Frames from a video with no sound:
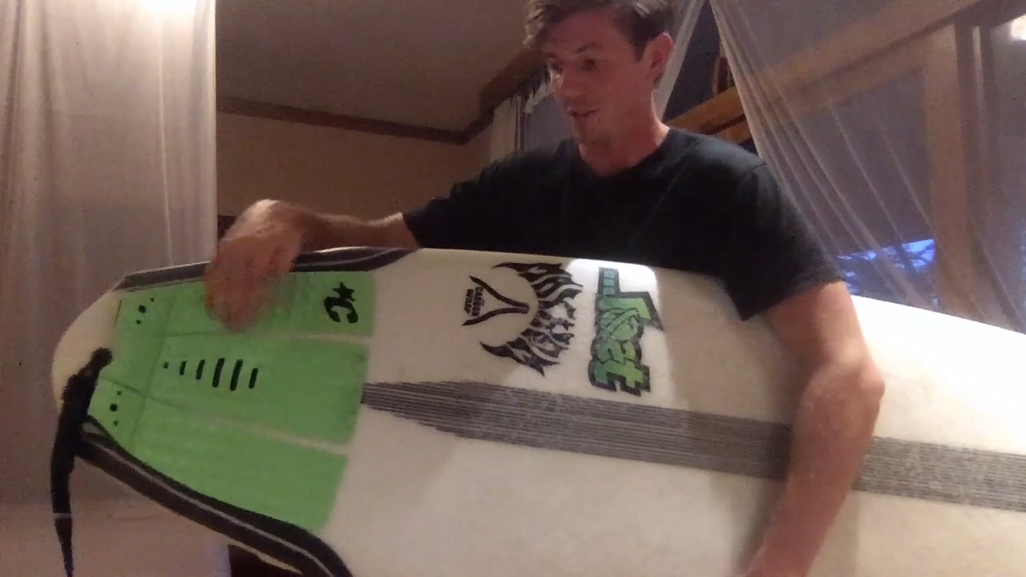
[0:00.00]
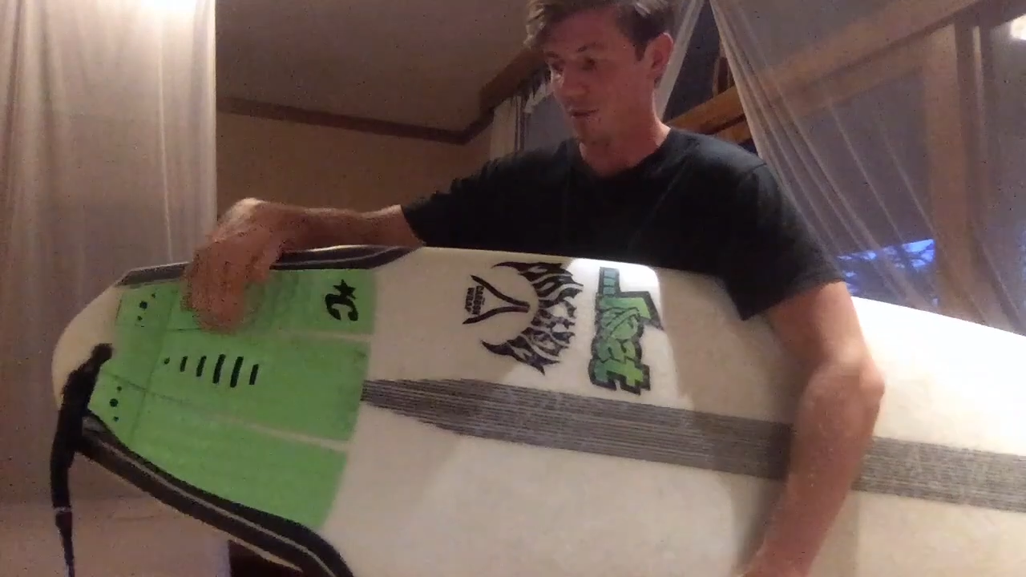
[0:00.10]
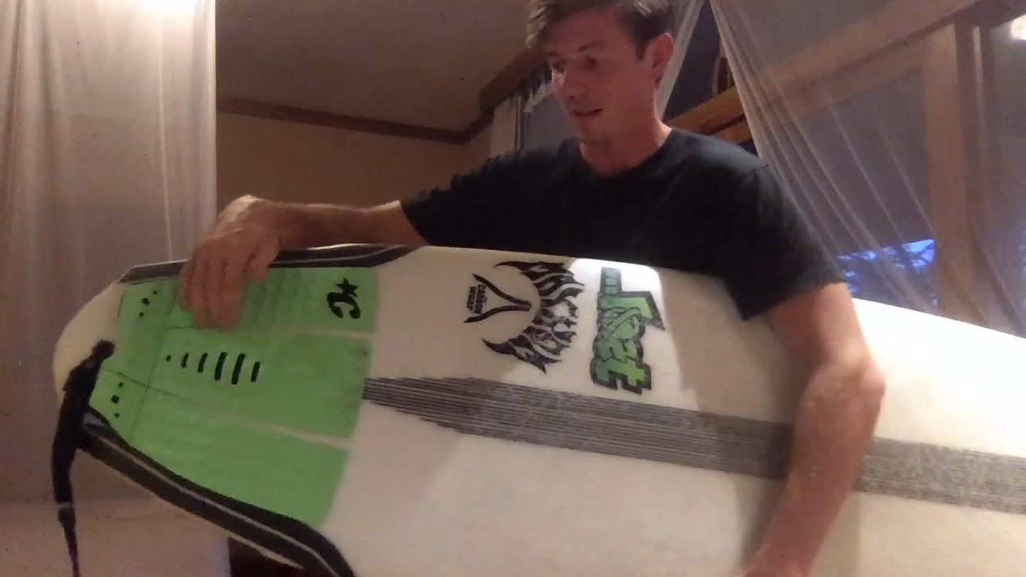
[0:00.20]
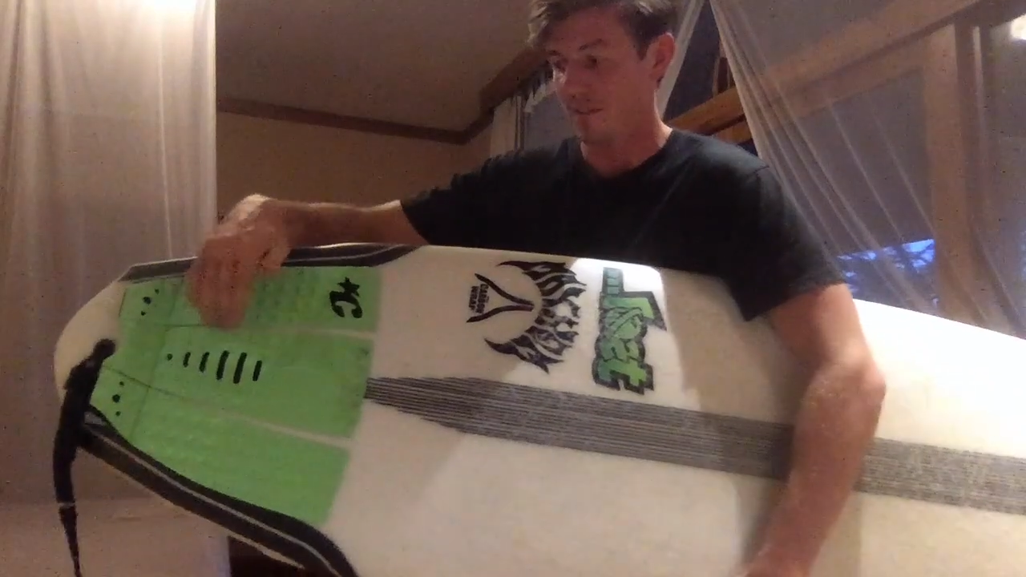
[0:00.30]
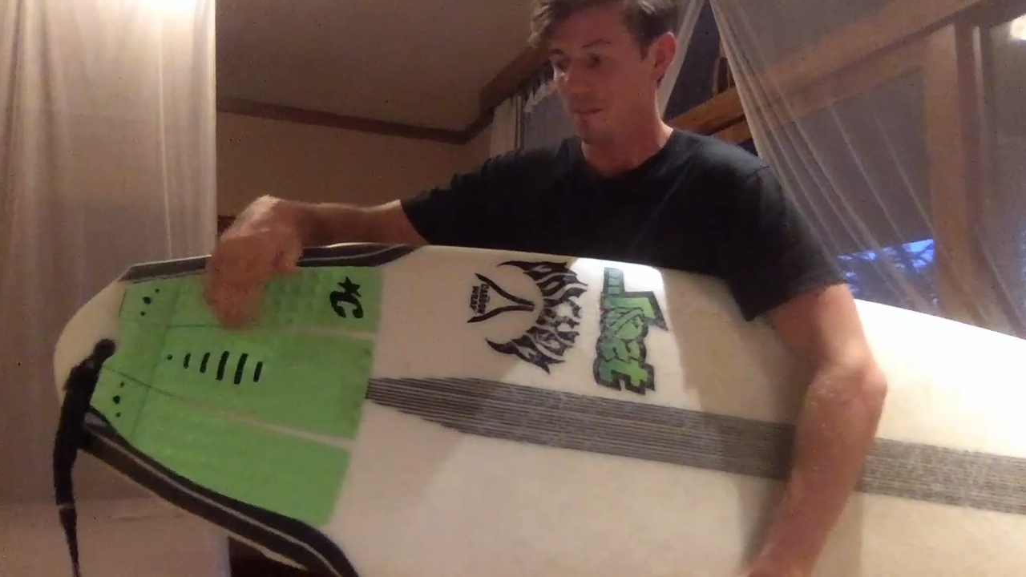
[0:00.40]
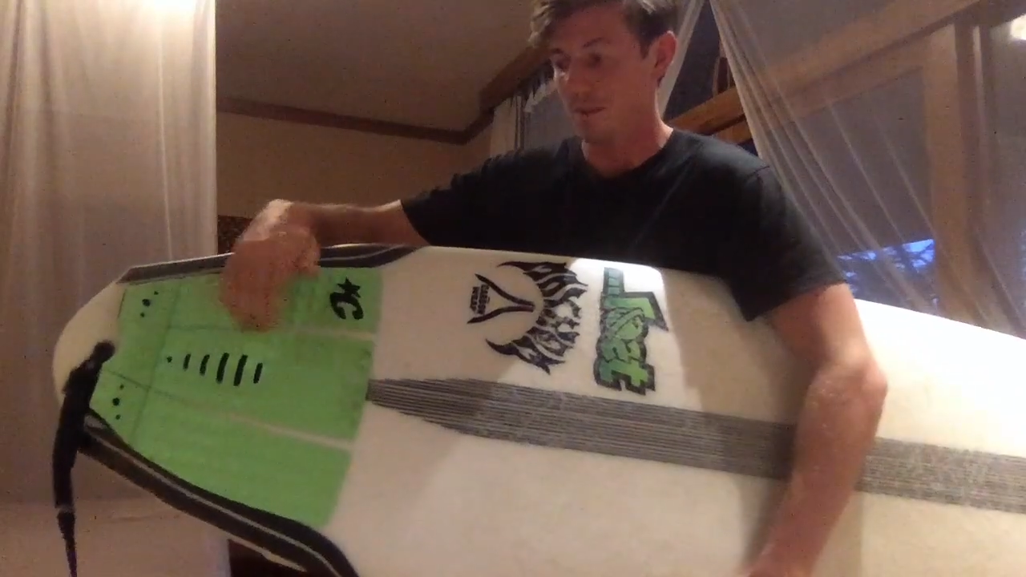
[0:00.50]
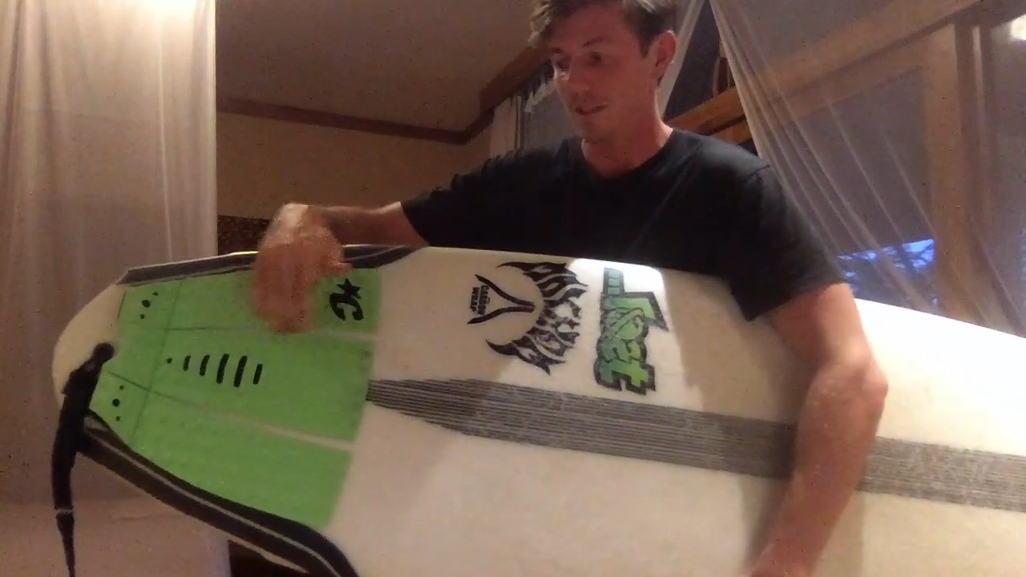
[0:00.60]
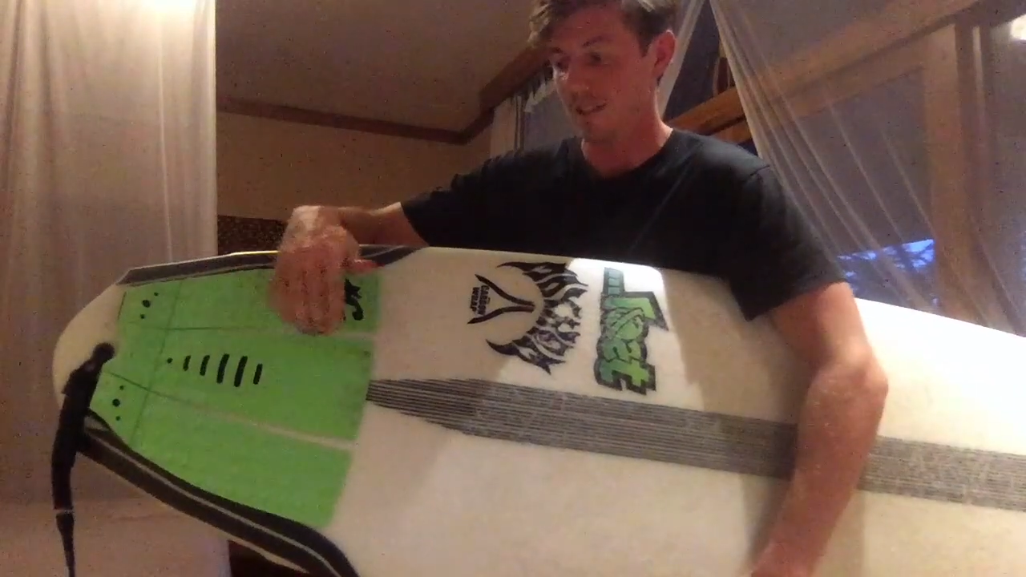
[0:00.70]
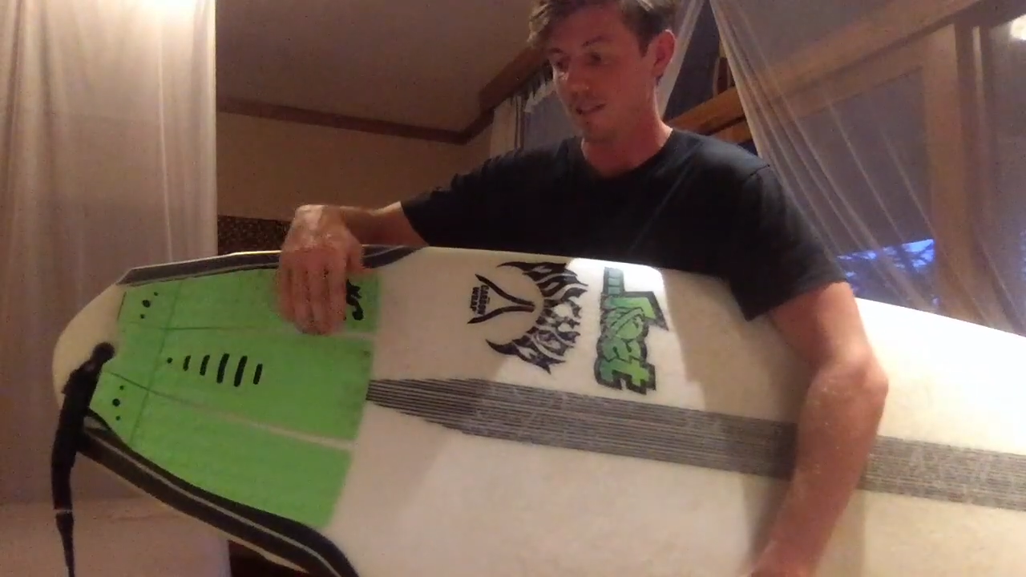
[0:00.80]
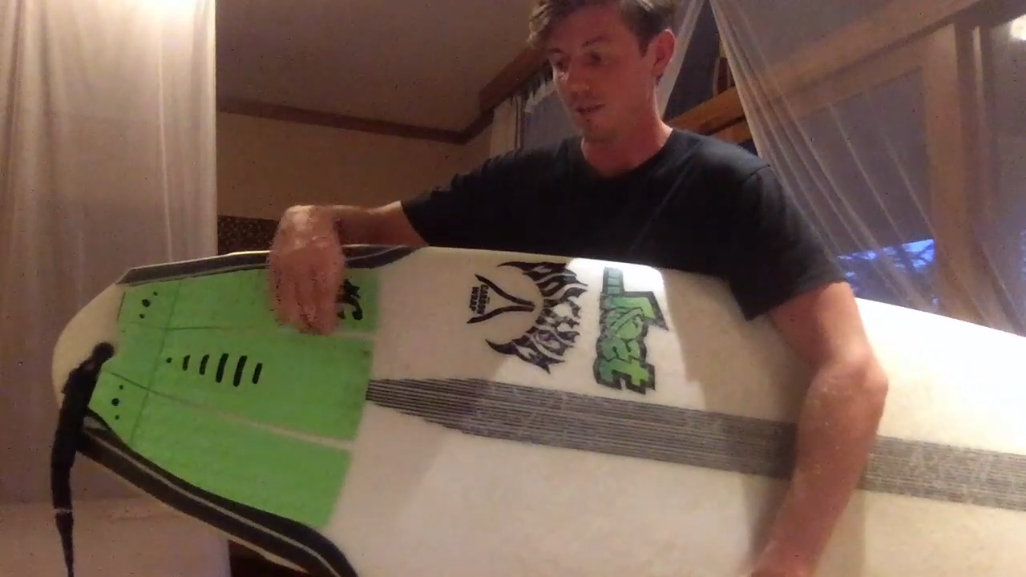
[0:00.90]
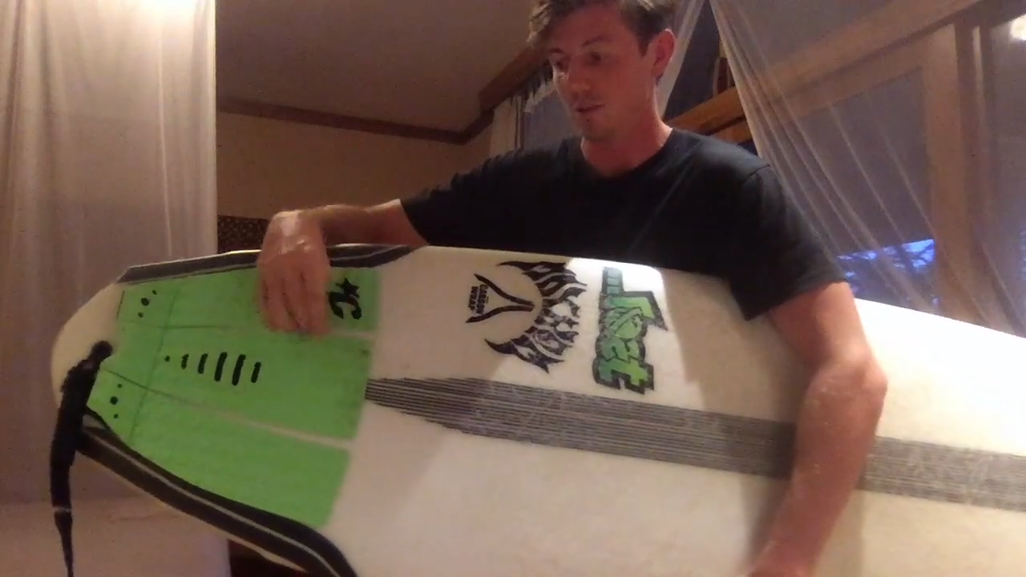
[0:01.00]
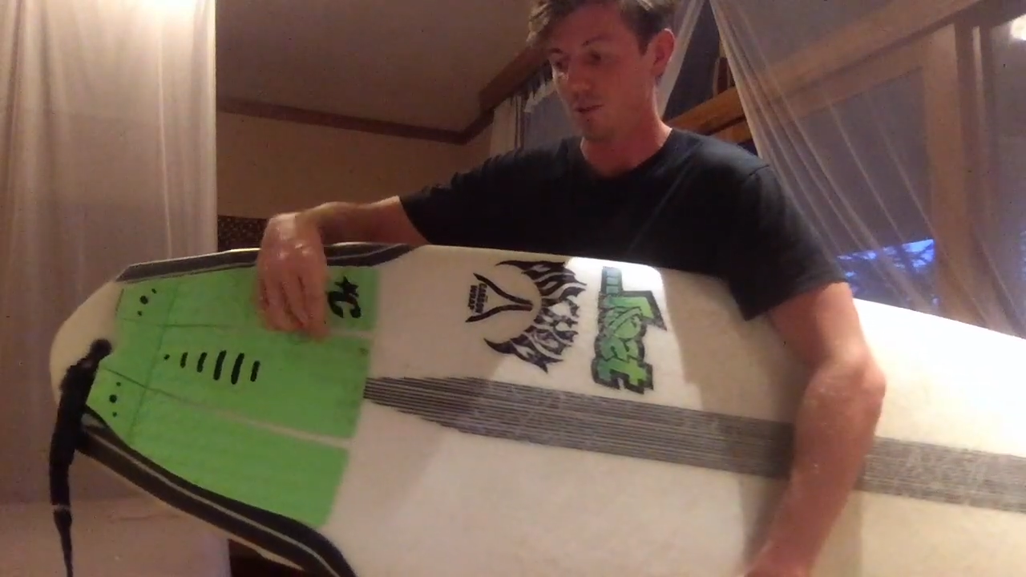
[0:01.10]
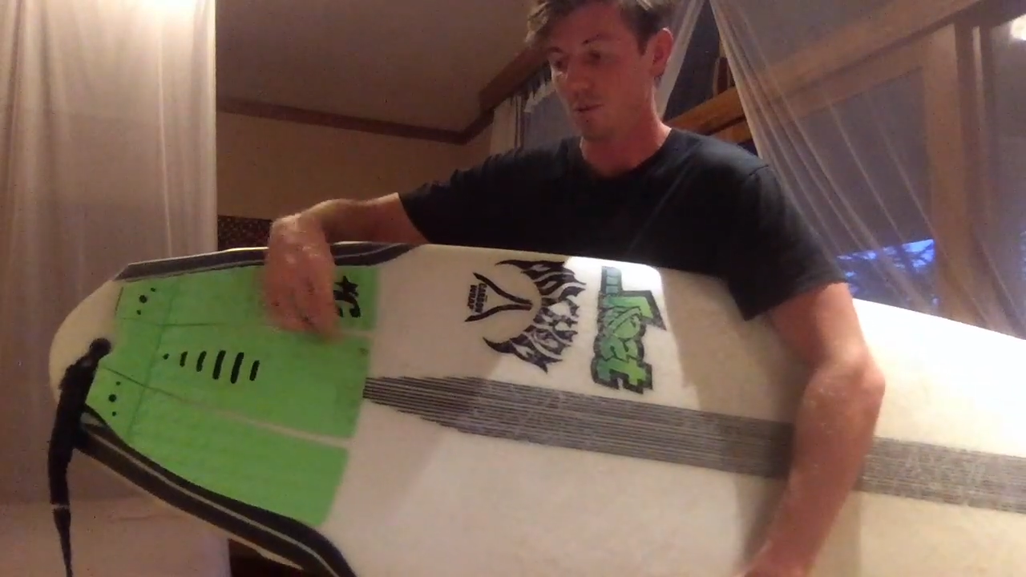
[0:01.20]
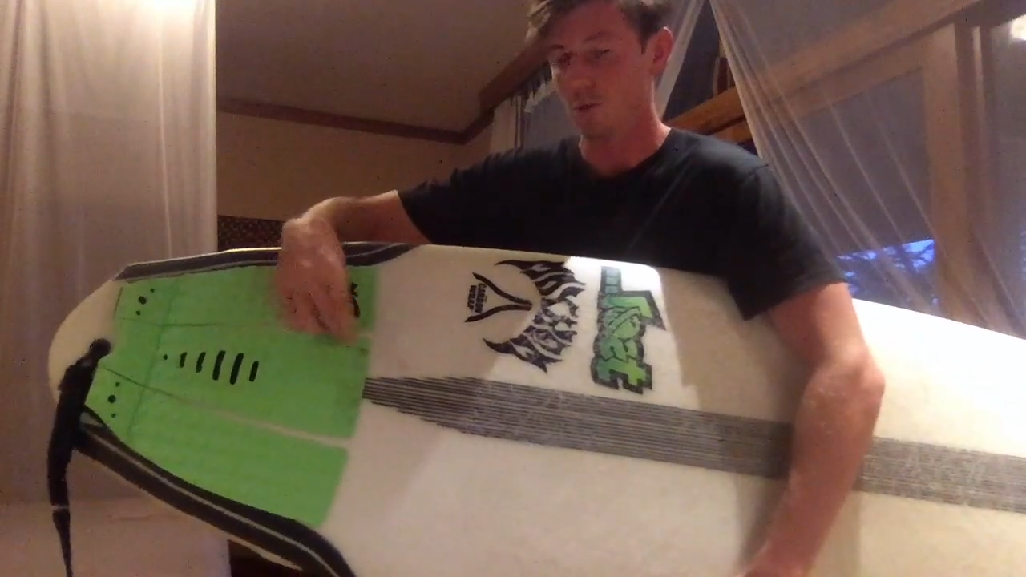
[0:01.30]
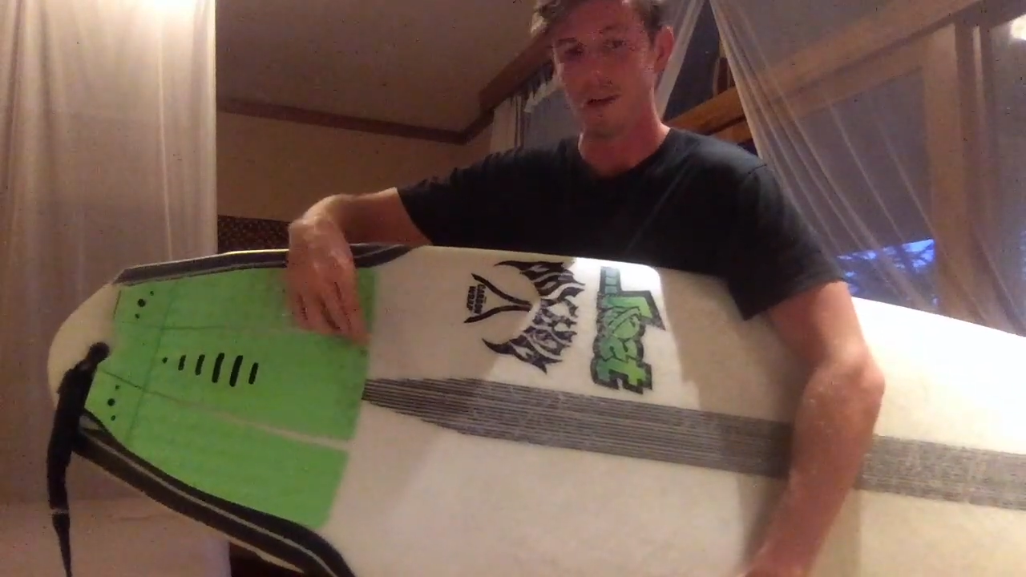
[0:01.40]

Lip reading: you'll have the ability to